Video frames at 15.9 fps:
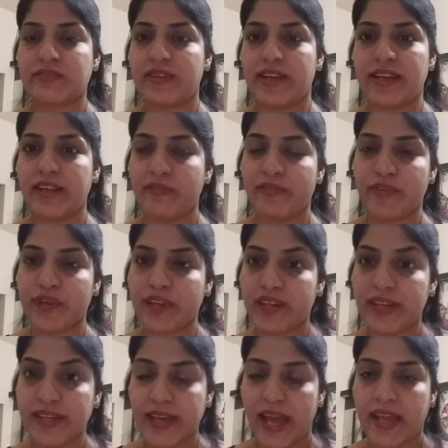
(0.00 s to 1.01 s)
it's very
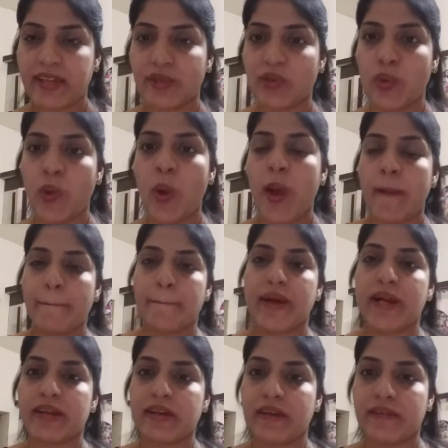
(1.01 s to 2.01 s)
difficult i know
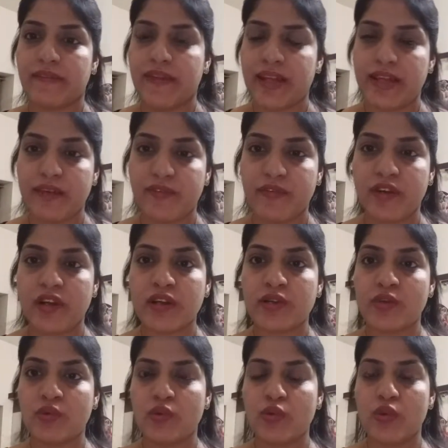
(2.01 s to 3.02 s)
but whenever
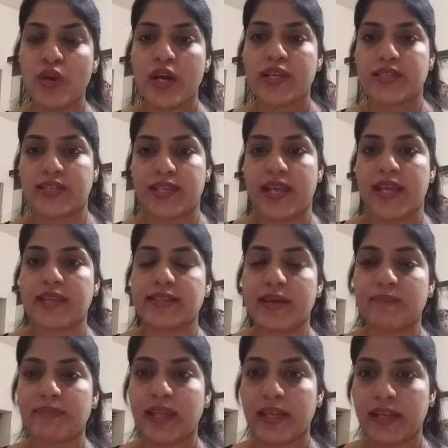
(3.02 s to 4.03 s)
you say
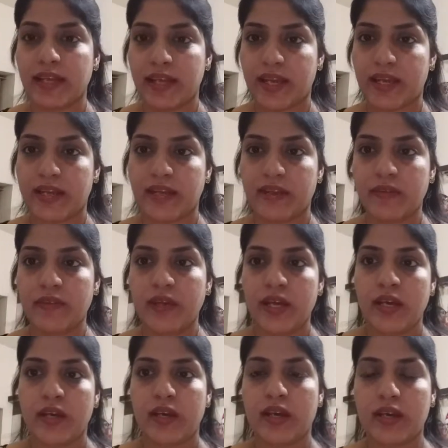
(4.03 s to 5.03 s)
something negative
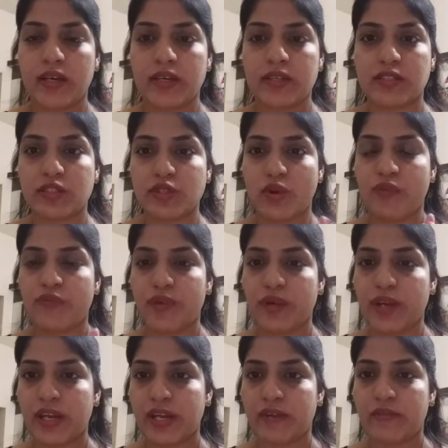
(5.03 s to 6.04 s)
uh, stop for
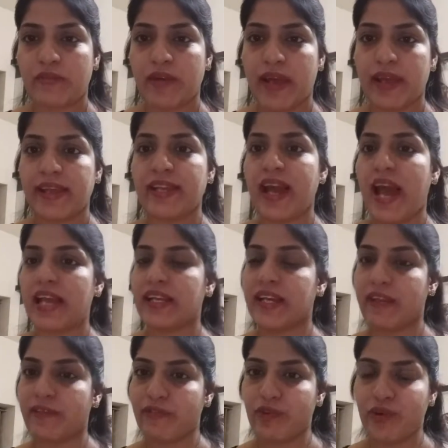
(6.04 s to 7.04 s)
a while i'll
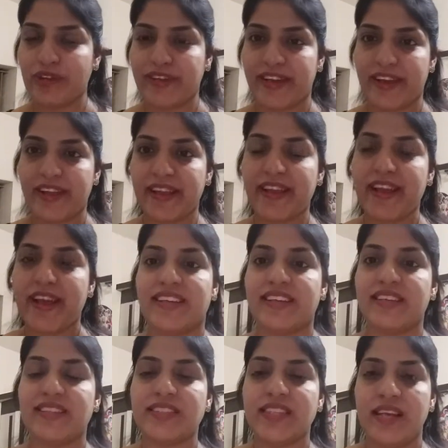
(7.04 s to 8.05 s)
give you a trick that
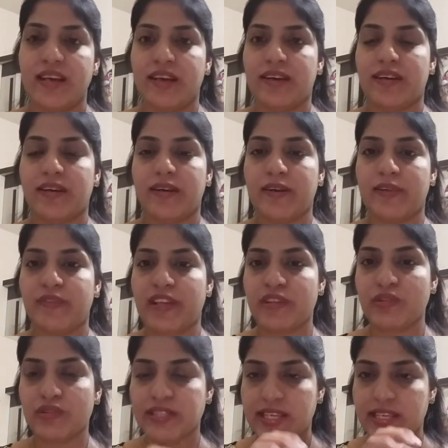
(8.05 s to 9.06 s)
is uh,
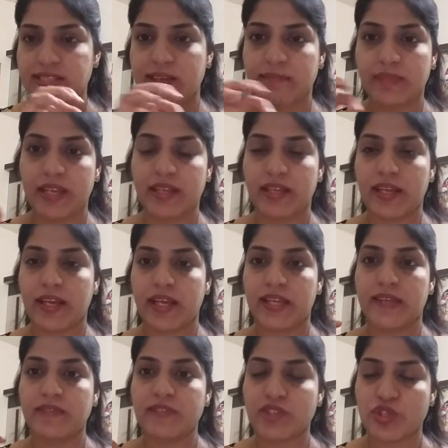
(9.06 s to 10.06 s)
when you say something
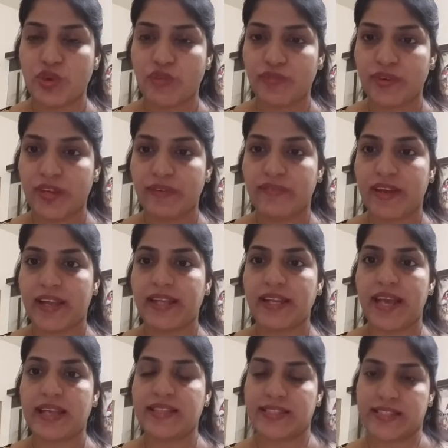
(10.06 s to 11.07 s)
negative stop for a while
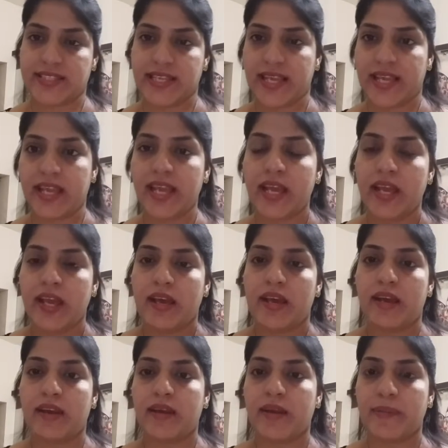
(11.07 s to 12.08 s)
and say
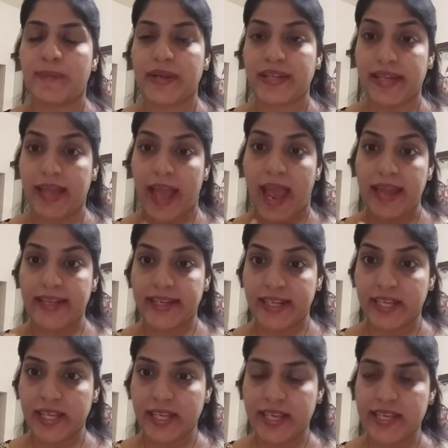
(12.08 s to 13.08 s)
uh, but
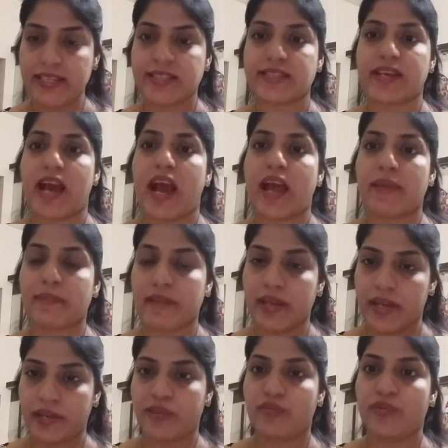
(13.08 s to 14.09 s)
at least i'm
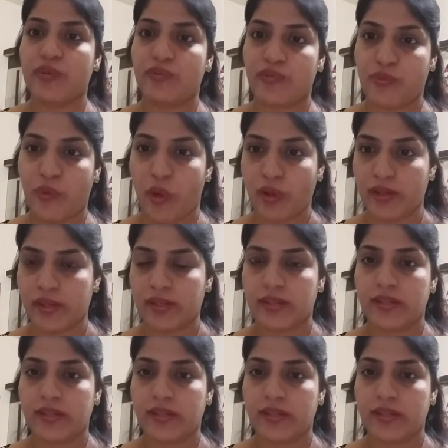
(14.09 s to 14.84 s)
grateful for